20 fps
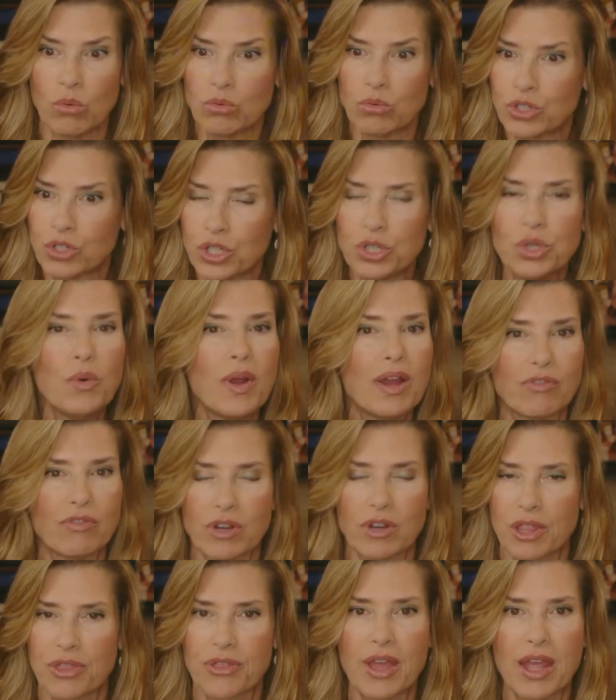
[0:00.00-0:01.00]
do
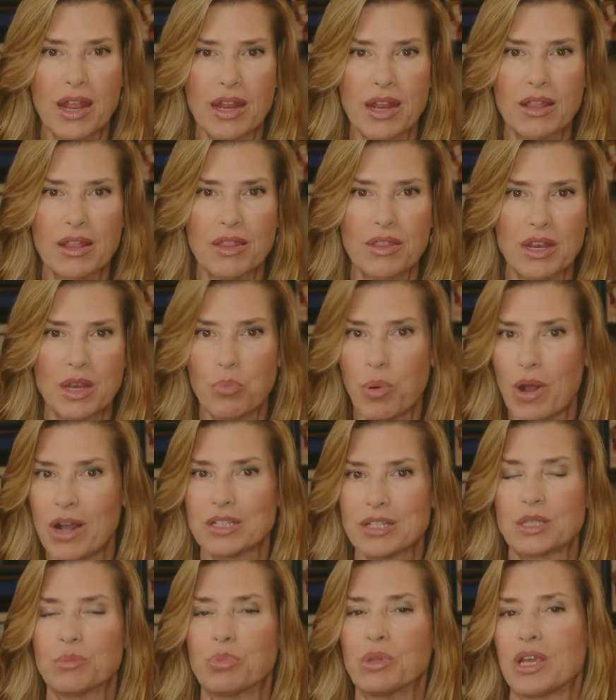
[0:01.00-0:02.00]
everything that he
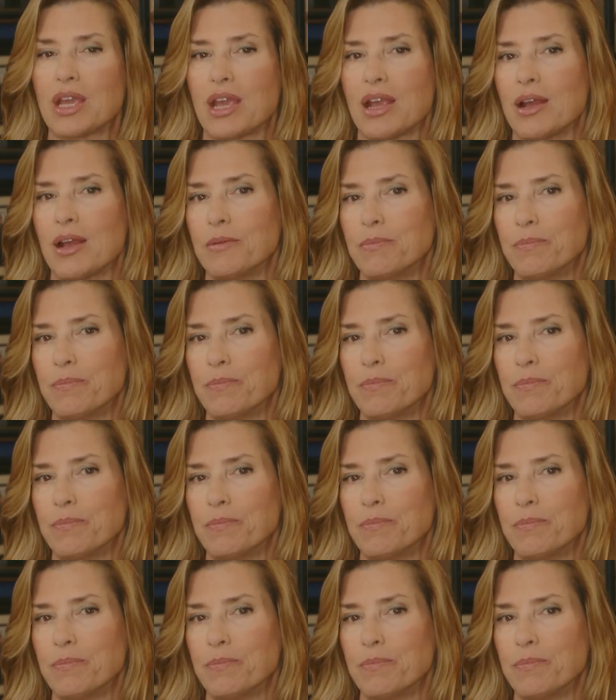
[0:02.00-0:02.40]
possibly can.